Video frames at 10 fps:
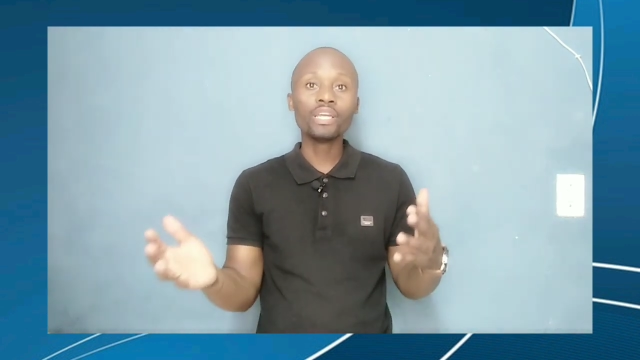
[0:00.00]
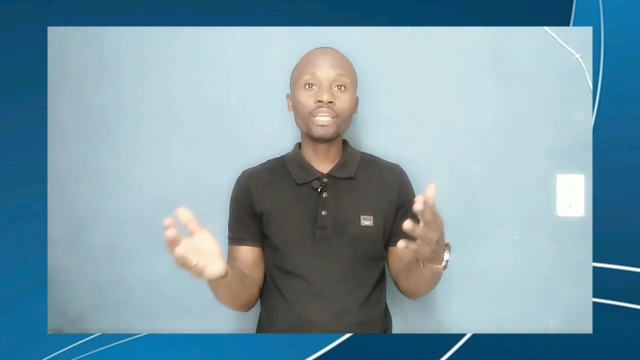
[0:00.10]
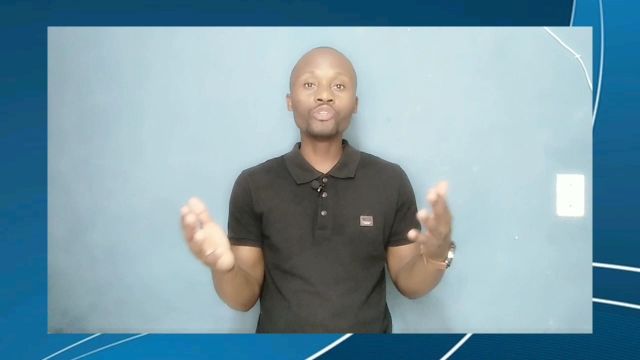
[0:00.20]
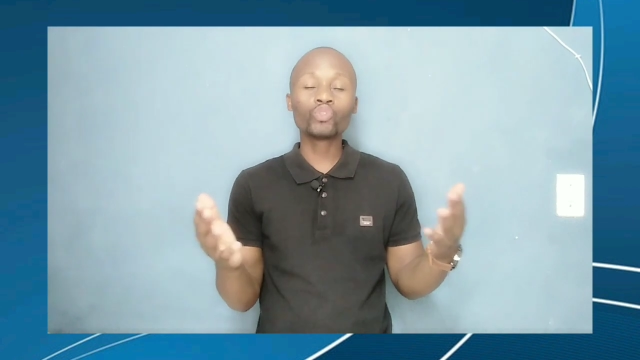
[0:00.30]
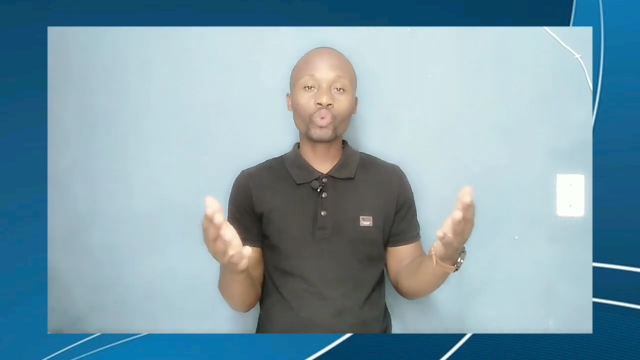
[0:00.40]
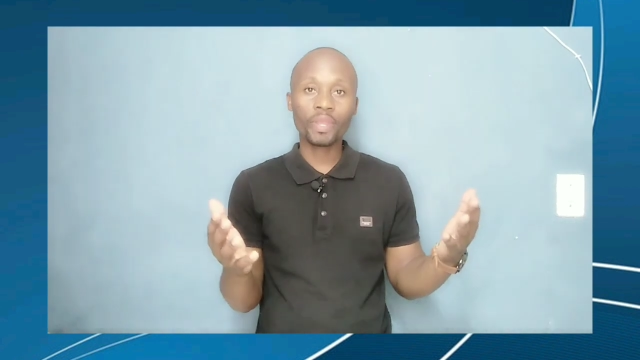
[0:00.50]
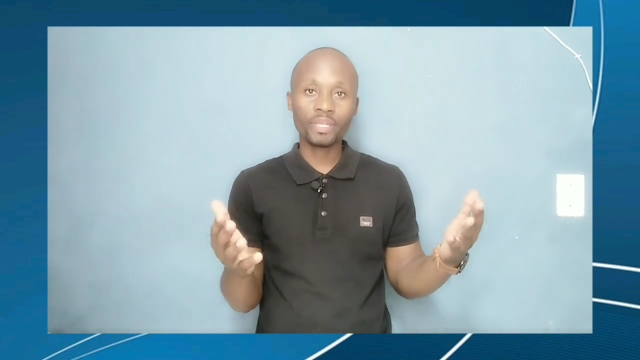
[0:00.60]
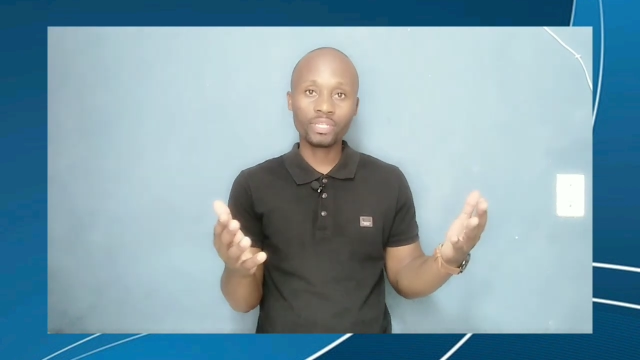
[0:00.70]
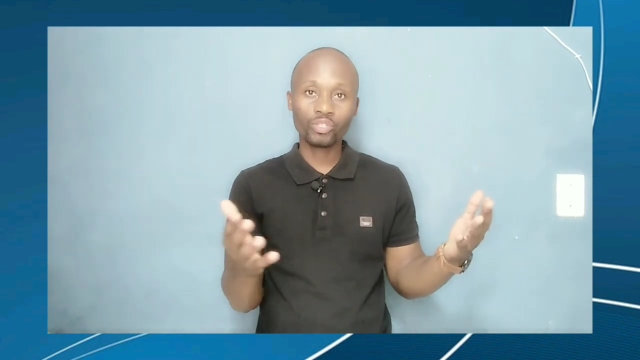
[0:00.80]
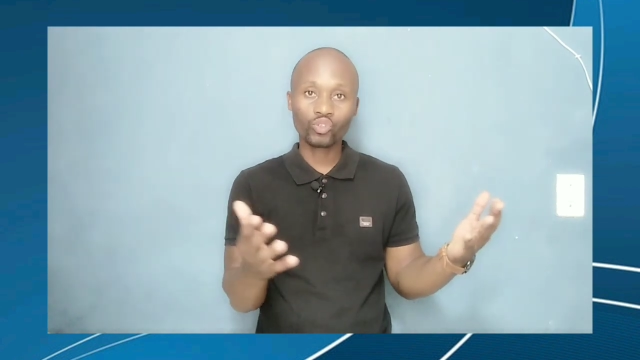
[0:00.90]
in
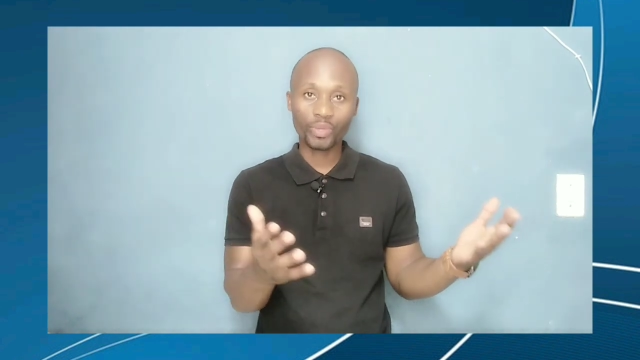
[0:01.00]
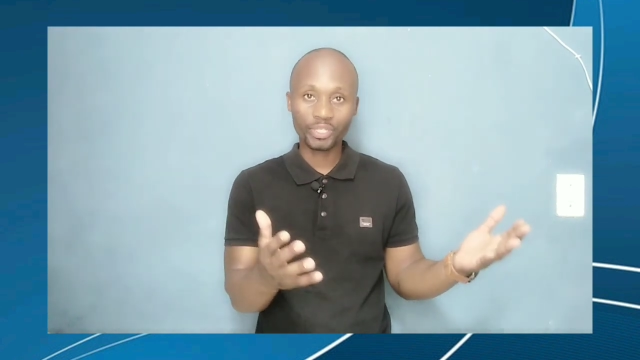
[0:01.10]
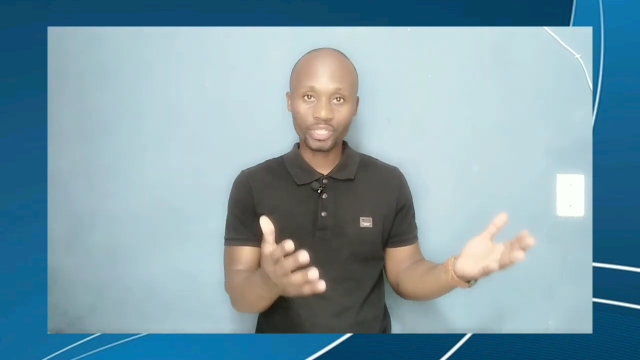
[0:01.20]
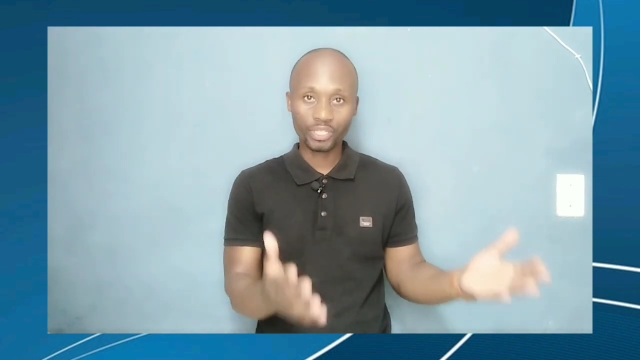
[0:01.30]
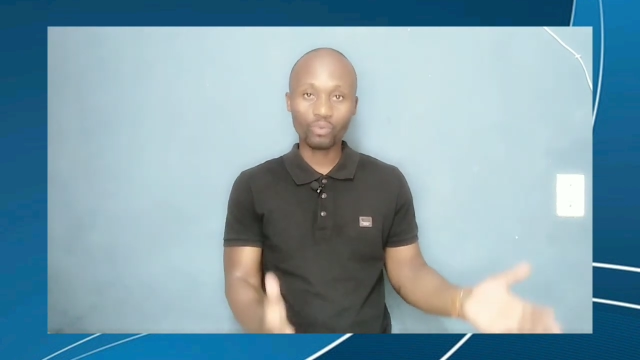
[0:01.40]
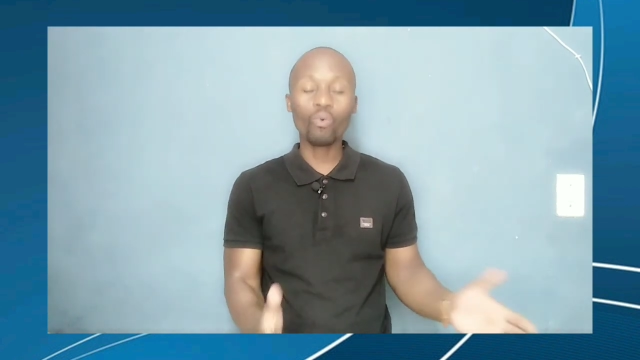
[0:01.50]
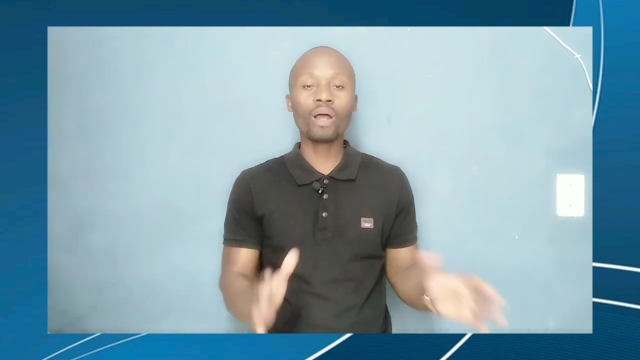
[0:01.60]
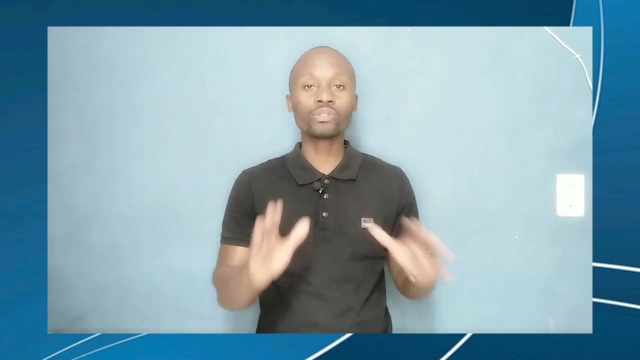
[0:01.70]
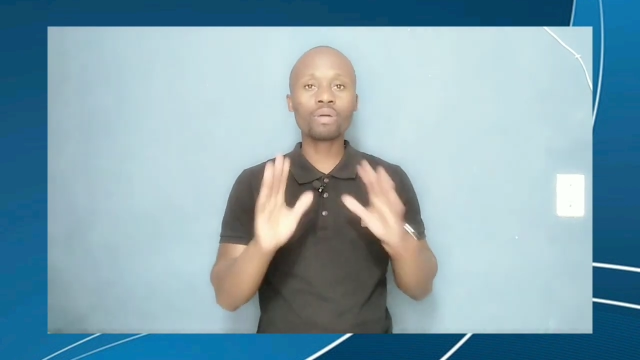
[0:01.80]
2021.